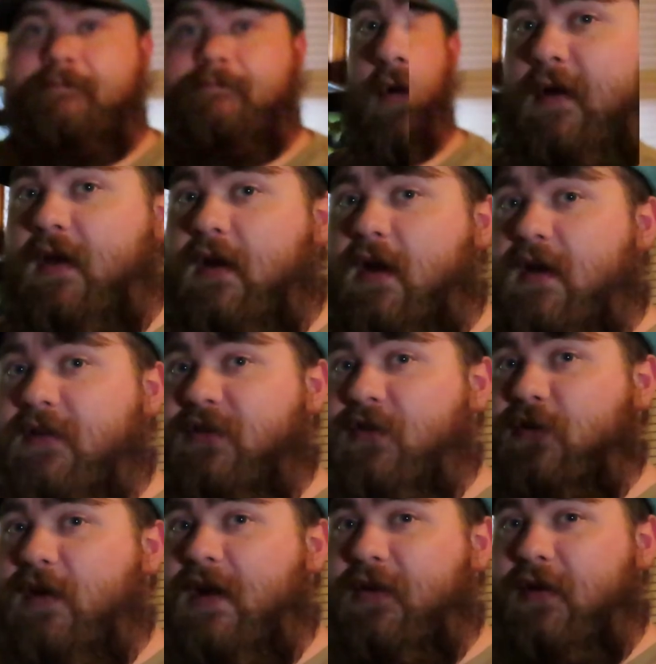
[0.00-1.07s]
Okay guys,
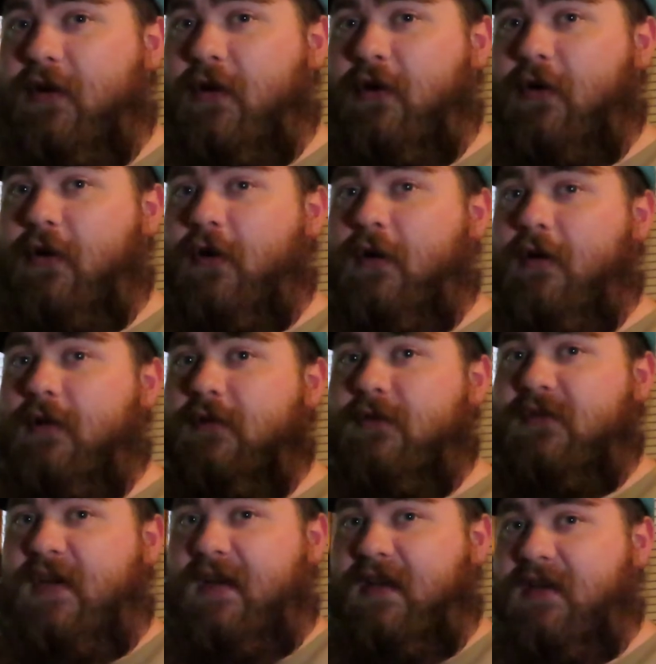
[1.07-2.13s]
so now that our
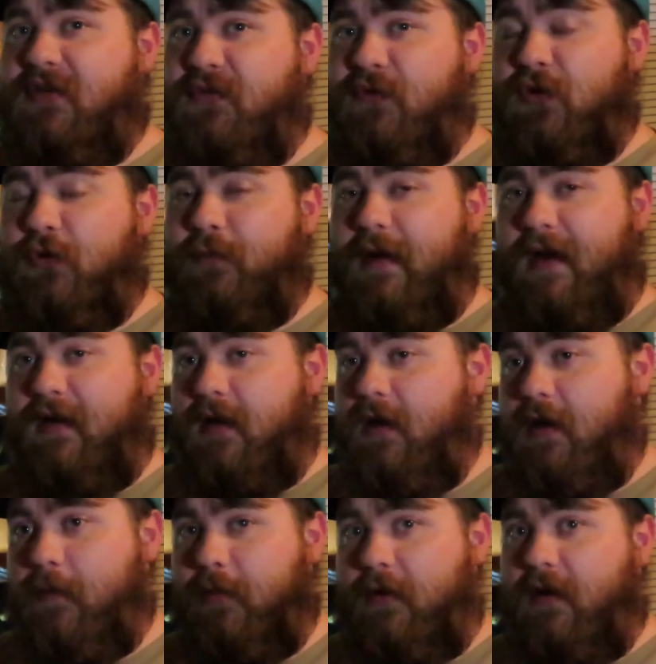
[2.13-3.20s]
tank is filled back
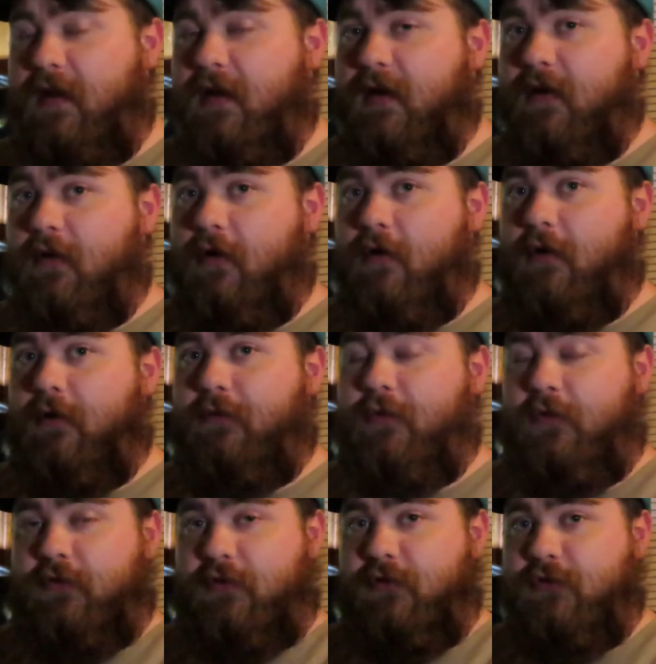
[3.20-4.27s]
up and our
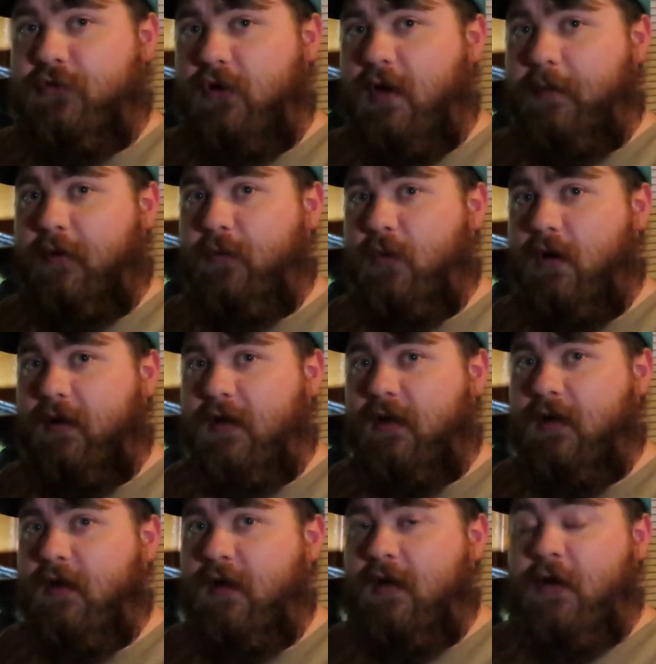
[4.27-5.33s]
filters are up and
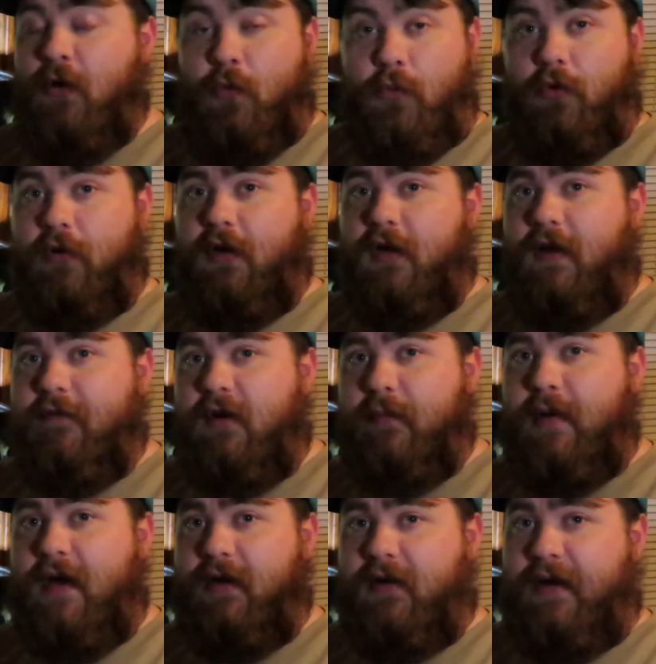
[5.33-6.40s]
running, we're gonna give it
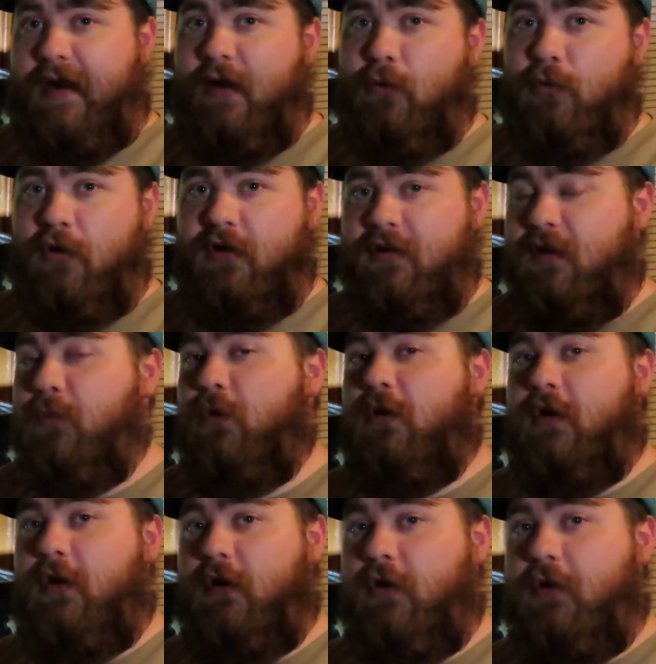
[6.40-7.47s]
about an hour and then we're
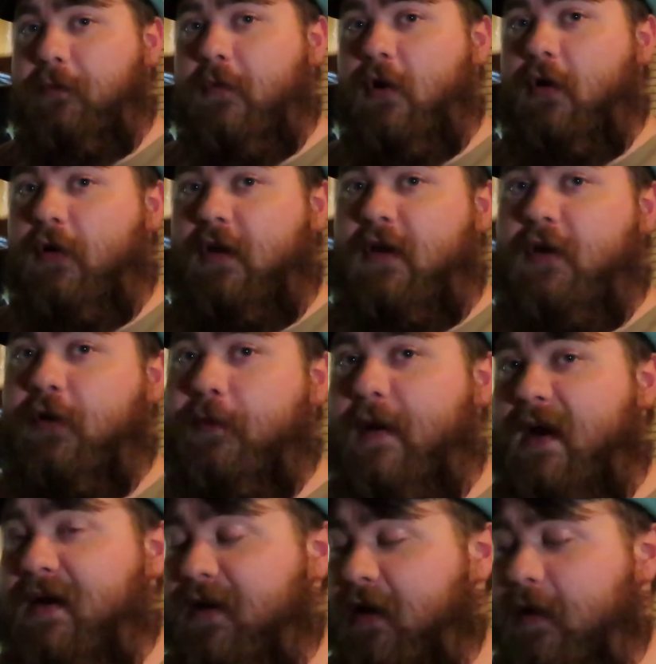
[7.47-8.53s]
gonna hook our heater
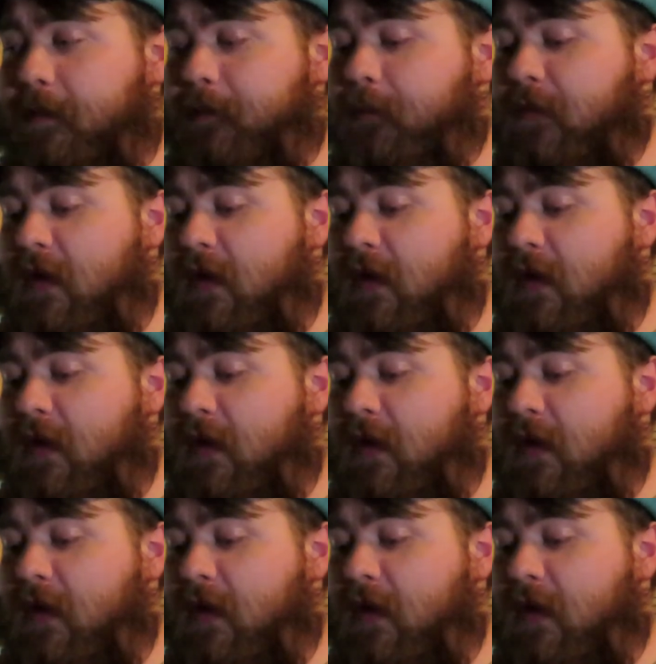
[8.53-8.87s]
back up,